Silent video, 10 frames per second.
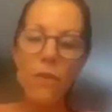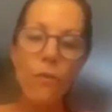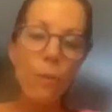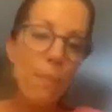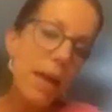
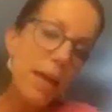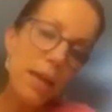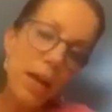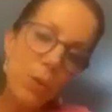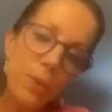For
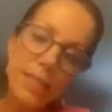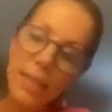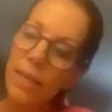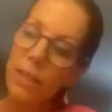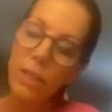men, I always
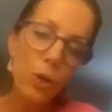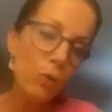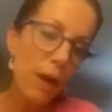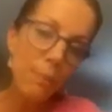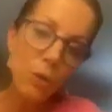say,
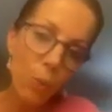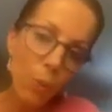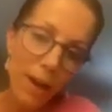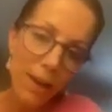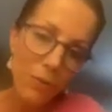grab your
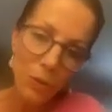wife.